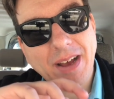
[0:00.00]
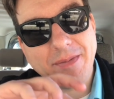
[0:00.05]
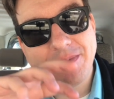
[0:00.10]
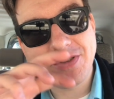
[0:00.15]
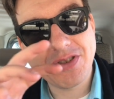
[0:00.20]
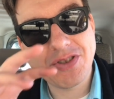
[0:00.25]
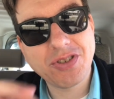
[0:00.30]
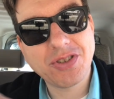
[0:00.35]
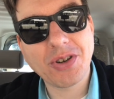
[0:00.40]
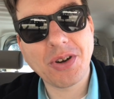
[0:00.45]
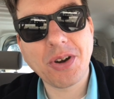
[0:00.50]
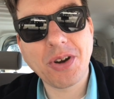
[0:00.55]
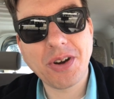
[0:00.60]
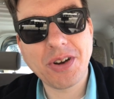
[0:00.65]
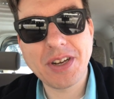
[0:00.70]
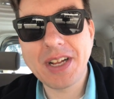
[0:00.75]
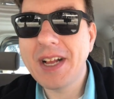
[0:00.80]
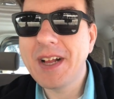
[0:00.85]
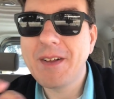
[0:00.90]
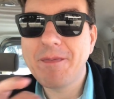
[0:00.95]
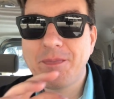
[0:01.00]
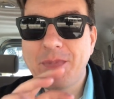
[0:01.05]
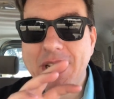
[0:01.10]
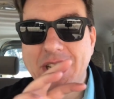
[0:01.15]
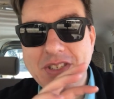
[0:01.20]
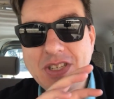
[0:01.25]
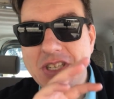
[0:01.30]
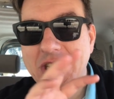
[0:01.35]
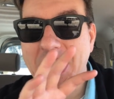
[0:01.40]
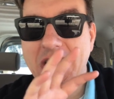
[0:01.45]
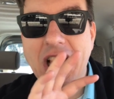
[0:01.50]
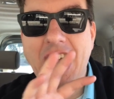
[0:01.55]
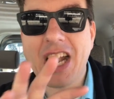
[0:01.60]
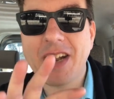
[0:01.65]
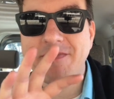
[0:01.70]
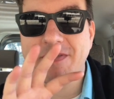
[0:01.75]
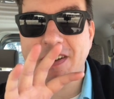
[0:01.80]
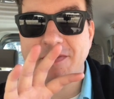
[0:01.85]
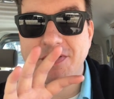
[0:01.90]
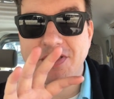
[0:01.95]
absurd because there's a
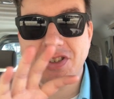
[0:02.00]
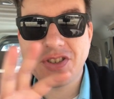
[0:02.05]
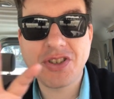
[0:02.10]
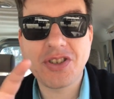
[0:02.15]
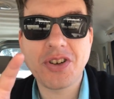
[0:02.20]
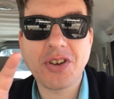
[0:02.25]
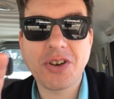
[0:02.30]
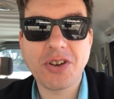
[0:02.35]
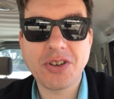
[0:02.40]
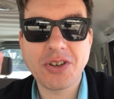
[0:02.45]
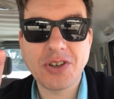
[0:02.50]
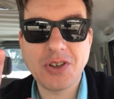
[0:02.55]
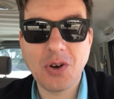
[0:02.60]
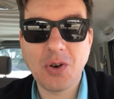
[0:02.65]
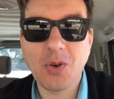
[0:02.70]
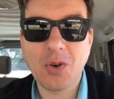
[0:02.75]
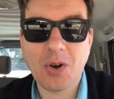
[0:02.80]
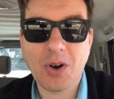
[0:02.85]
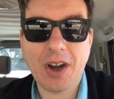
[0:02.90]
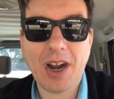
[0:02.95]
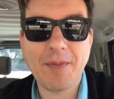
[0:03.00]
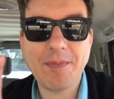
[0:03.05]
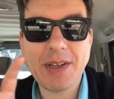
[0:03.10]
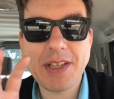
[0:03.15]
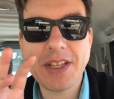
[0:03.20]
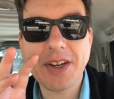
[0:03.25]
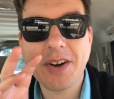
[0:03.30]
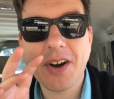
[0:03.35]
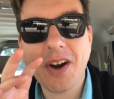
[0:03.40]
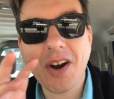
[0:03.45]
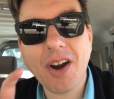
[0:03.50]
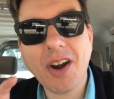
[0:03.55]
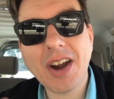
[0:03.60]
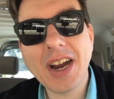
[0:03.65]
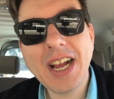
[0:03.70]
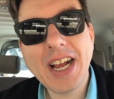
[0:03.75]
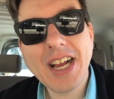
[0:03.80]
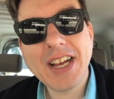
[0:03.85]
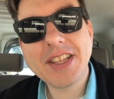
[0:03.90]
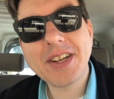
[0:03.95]
lot of absurd gore. I mean, there
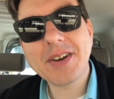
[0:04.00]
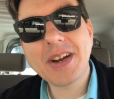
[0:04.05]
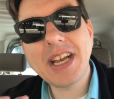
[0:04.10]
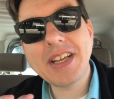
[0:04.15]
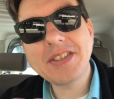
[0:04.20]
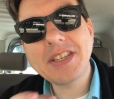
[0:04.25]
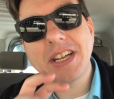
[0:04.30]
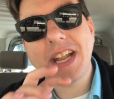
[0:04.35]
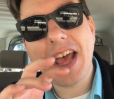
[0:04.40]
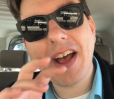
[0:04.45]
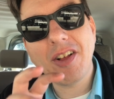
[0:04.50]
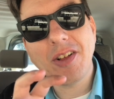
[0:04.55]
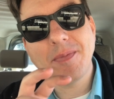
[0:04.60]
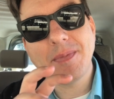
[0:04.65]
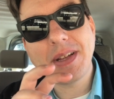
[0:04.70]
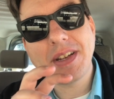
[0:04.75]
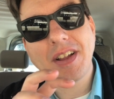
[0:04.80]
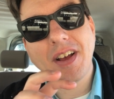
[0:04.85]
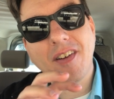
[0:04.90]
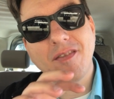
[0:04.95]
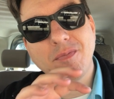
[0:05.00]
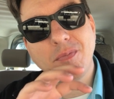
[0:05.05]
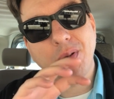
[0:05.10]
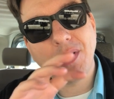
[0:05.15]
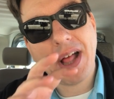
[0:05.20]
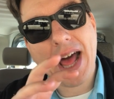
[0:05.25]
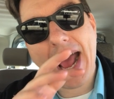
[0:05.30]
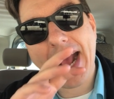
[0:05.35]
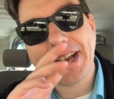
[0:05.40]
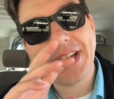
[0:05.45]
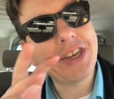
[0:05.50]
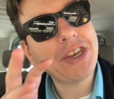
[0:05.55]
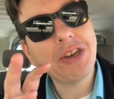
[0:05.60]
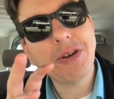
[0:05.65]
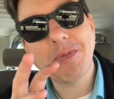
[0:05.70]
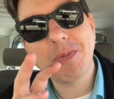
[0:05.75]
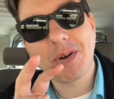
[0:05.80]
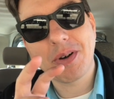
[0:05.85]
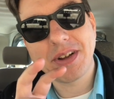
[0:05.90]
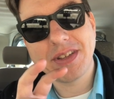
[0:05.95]
are there is an element of black
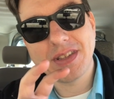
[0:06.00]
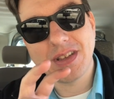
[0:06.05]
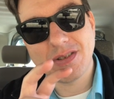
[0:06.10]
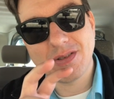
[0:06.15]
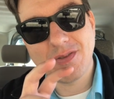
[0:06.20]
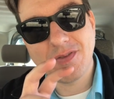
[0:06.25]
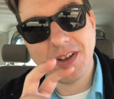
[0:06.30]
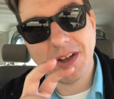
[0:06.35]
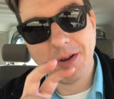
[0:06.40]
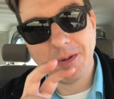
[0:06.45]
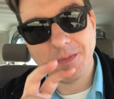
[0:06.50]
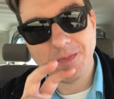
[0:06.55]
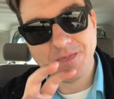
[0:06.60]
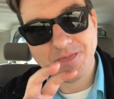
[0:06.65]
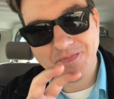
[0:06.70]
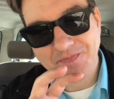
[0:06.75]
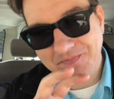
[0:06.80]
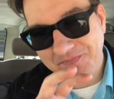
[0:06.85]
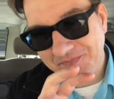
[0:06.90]
humor in this film